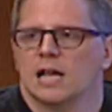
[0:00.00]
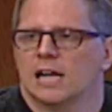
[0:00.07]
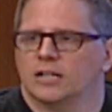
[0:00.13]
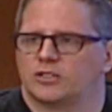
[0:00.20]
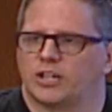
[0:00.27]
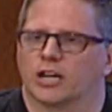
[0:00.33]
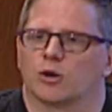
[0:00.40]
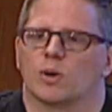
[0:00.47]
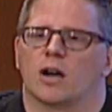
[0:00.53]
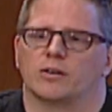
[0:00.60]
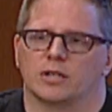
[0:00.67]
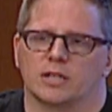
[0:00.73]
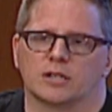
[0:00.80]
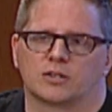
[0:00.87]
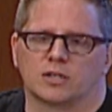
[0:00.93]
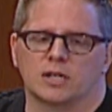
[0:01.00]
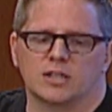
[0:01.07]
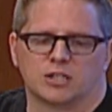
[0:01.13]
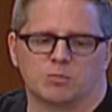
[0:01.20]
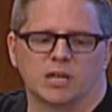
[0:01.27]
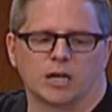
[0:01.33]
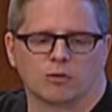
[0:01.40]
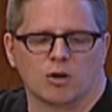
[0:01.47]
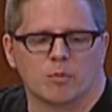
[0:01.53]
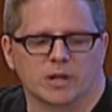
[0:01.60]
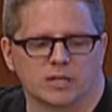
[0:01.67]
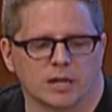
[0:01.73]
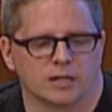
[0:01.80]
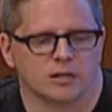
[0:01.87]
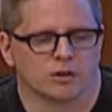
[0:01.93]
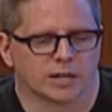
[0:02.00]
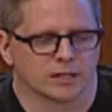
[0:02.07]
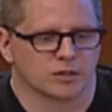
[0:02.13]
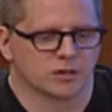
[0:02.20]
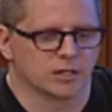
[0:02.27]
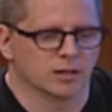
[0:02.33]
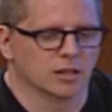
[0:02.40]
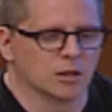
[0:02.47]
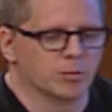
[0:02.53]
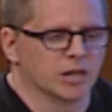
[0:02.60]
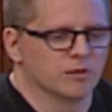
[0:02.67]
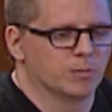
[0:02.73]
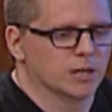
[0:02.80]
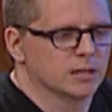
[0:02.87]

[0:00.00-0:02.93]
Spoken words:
stick around in this meeting room, and you'll get to see a little bit